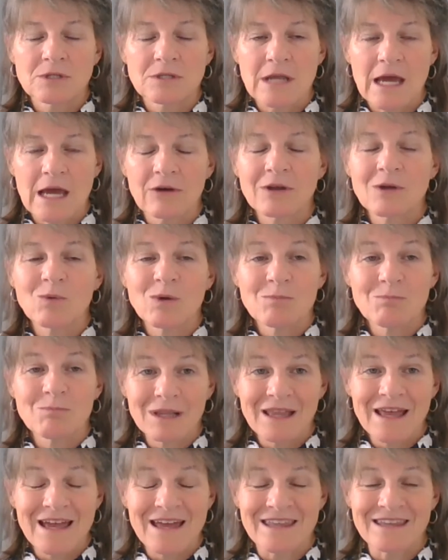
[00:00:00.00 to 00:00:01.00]
how can we
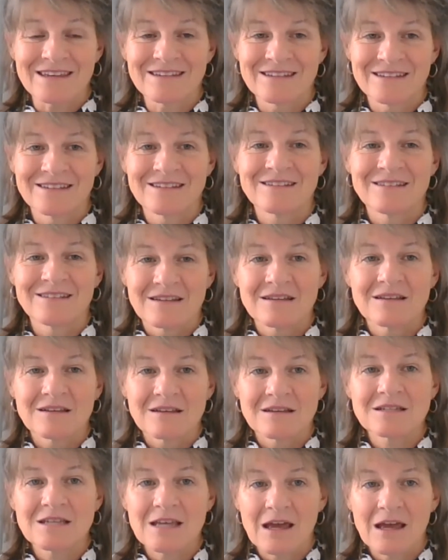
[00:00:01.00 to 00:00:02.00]
plan
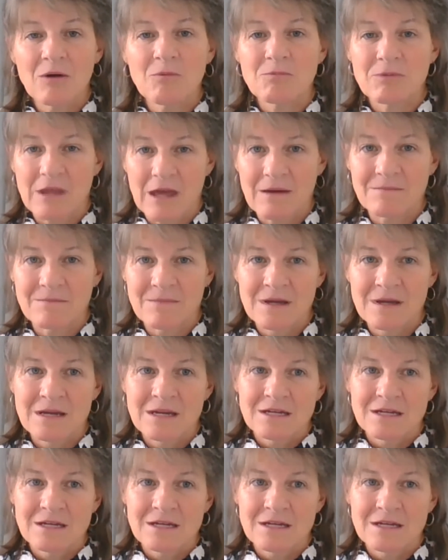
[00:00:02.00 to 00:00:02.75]
to help them?